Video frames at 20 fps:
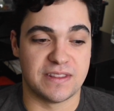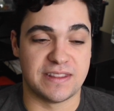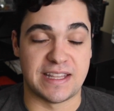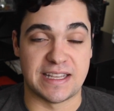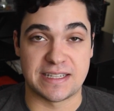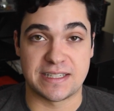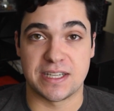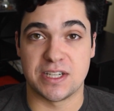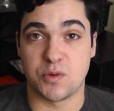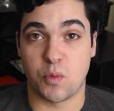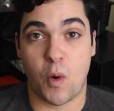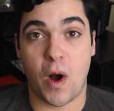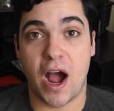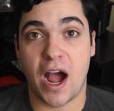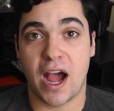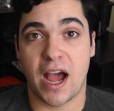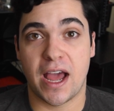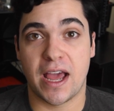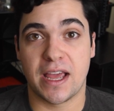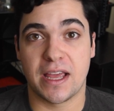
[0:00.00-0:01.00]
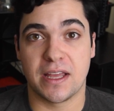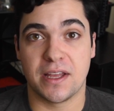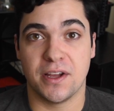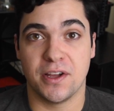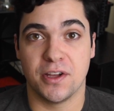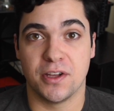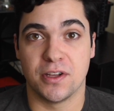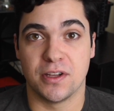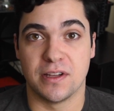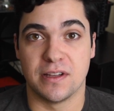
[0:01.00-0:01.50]
this is why
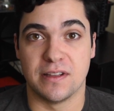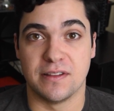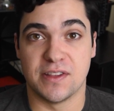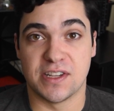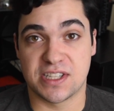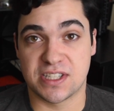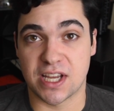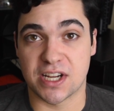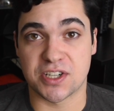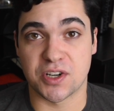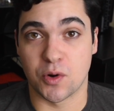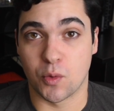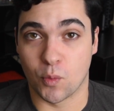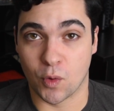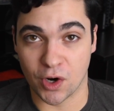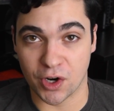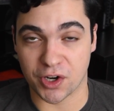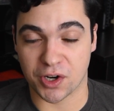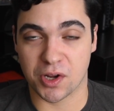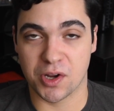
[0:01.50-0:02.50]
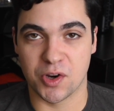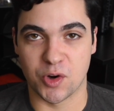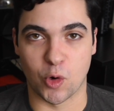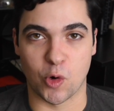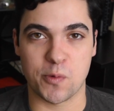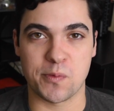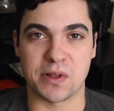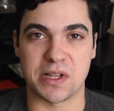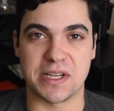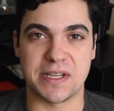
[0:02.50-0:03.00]
this doesn't work
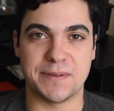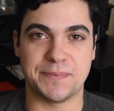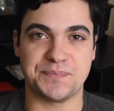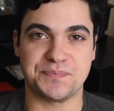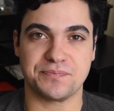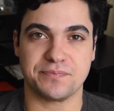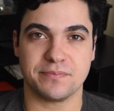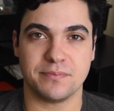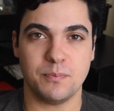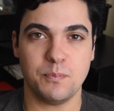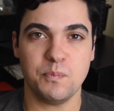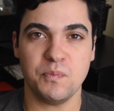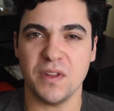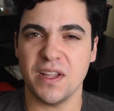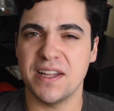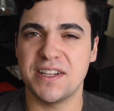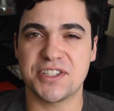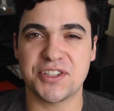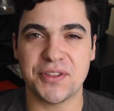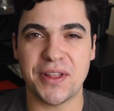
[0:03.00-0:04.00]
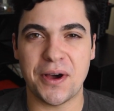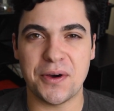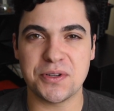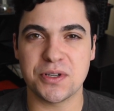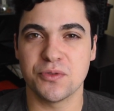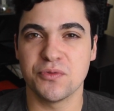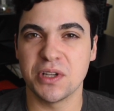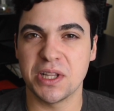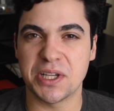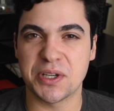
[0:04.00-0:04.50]
normally. And so that was
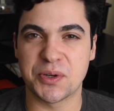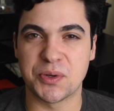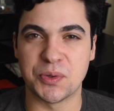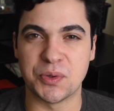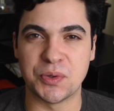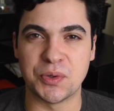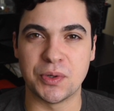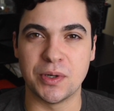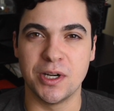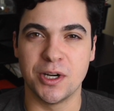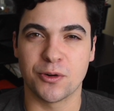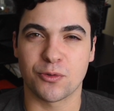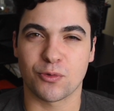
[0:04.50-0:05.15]
a really cool